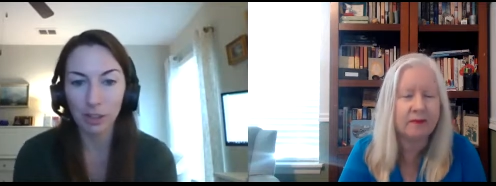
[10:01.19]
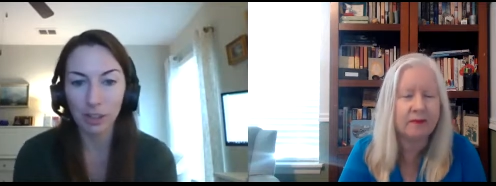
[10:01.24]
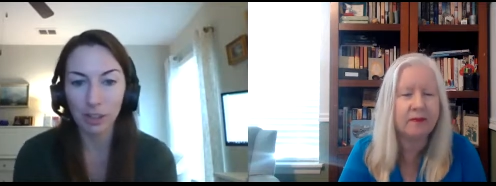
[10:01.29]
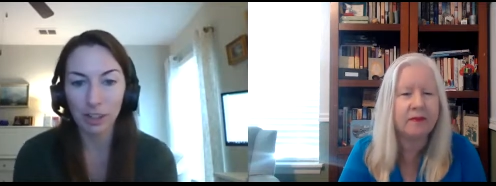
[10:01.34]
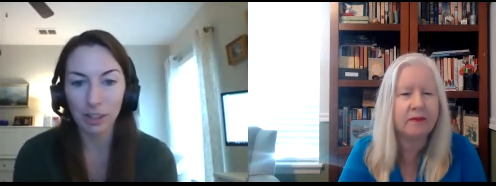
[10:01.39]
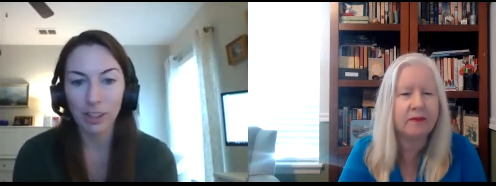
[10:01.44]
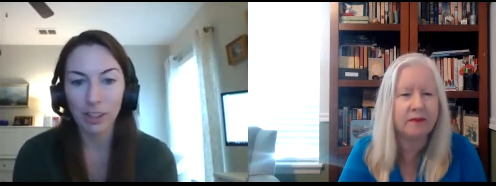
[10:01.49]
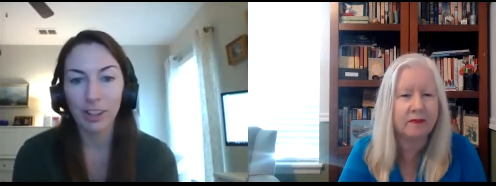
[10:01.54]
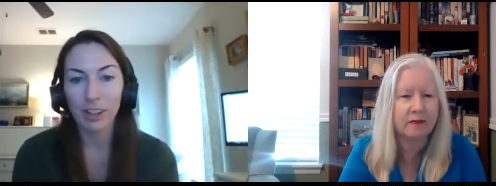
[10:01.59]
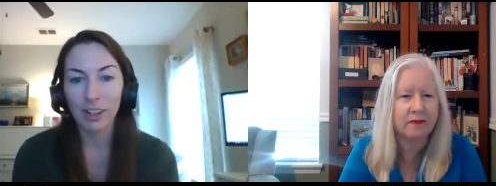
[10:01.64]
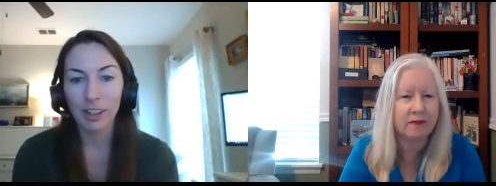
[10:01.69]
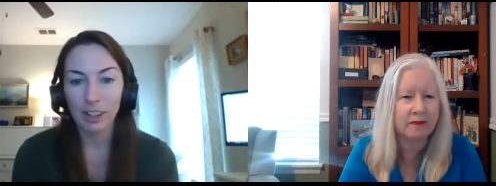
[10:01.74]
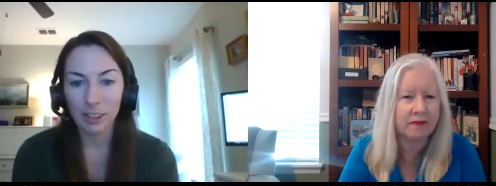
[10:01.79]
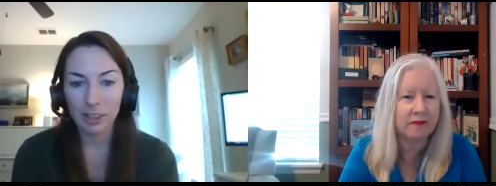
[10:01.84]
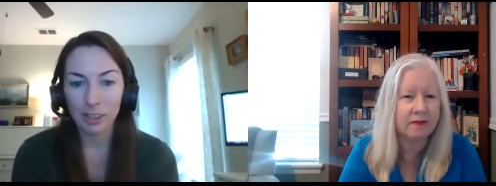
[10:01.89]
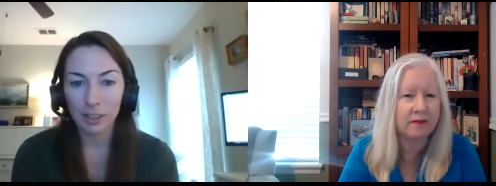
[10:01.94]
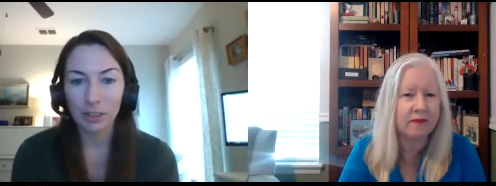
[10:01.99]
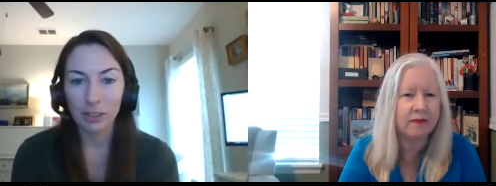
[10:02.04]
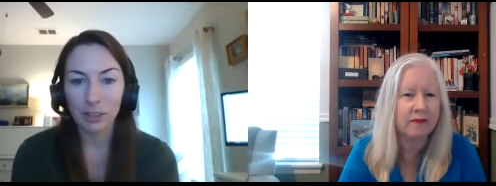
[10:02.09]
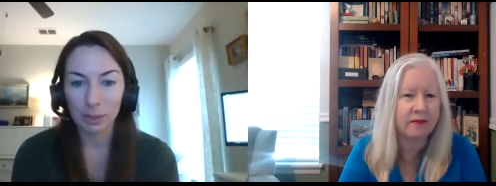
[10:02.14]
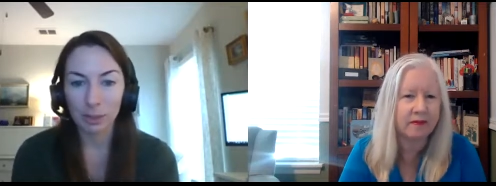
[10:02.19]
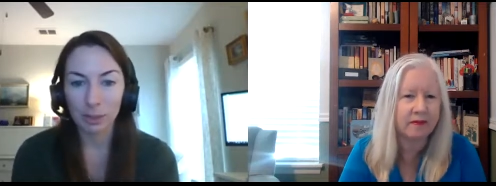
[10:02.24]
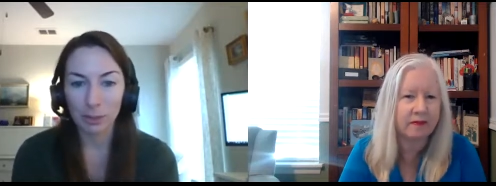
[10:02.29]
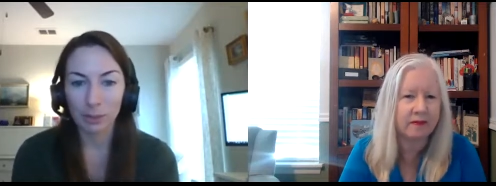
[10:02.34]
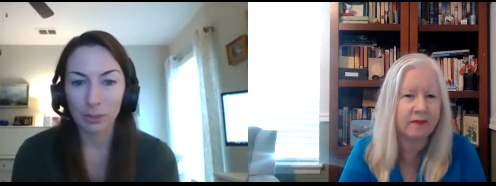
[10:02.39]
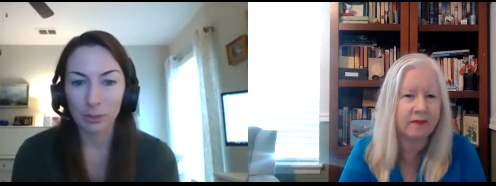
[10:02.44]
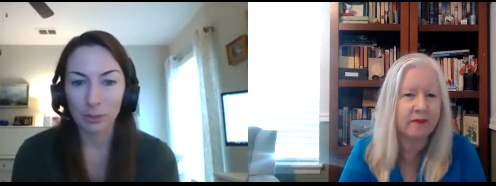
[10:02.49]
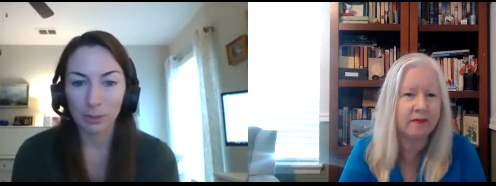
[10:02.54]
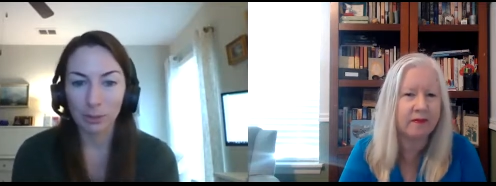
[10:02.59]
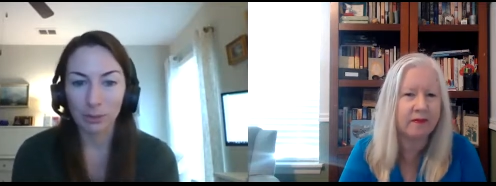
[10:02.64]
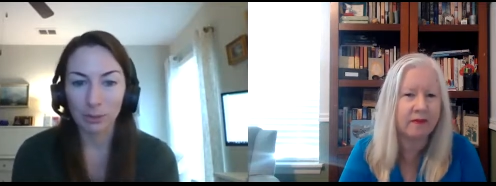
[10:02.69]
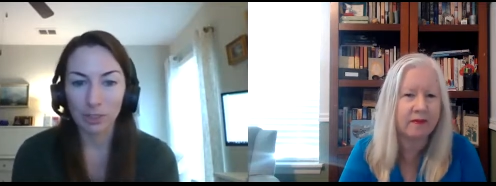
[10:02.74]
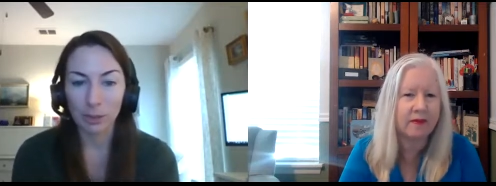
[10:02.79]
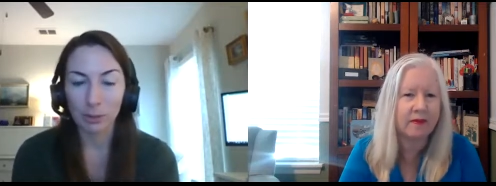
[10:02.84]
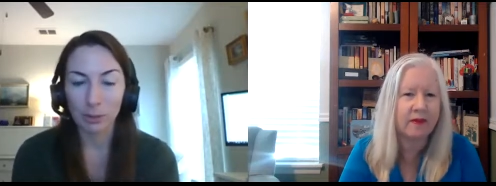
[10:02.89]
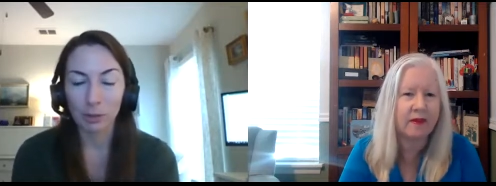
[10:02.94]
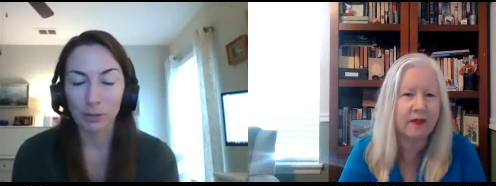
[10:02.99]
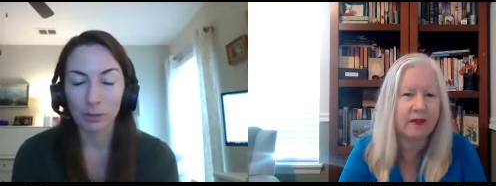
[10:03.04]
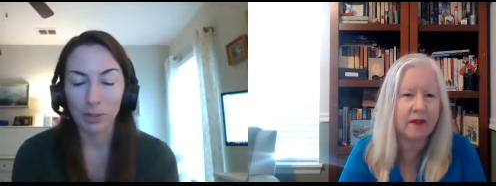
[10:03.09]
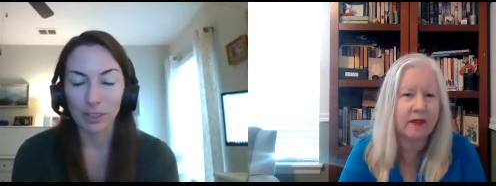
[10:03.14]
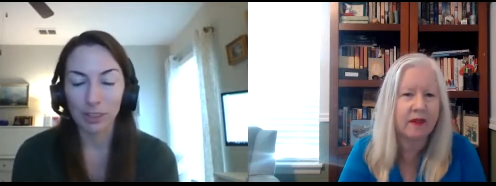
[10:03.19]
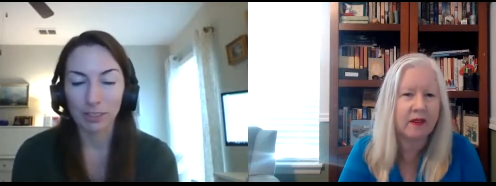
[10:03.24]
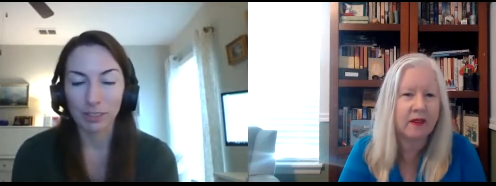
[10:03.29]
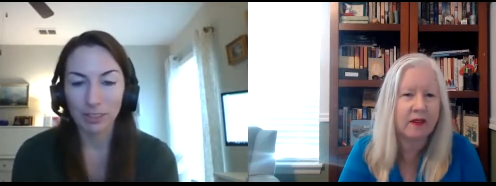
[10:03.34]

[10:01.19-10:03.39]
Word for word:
Speaker 1: mm-hmm. so that was fun.